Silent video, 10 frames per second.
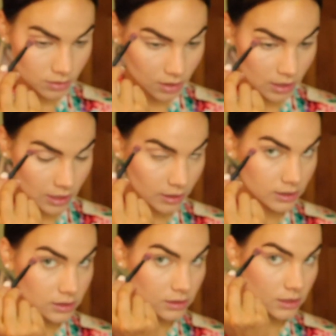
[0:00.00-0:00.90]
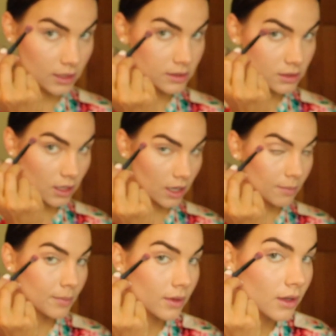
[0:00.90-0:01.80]
And I like to dust
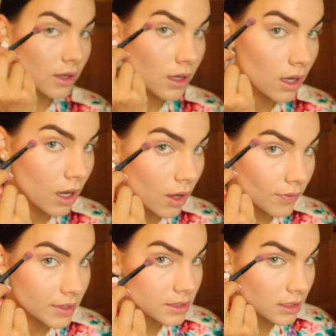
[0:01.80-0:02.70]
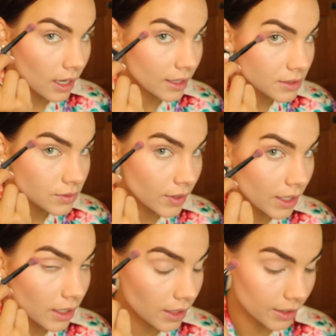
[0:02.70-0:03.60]
up on the sides
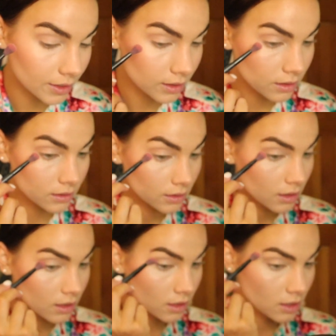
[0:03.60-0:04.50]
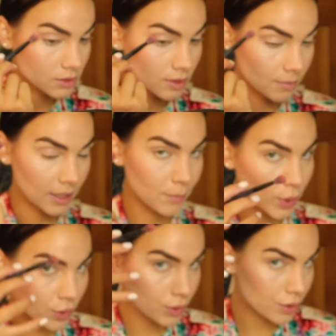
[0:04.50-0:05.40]
right here. So I'm like
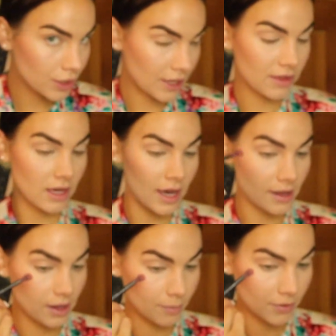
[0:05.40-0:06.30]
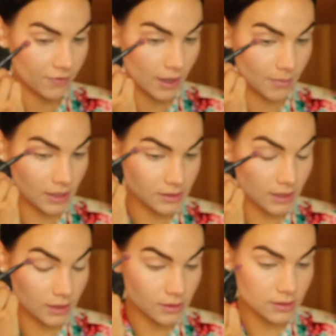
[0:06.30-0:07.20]
pulling the eye up, if that makes
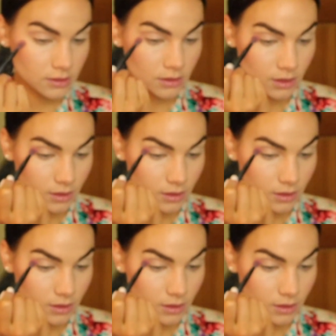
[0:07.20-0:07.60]
sense.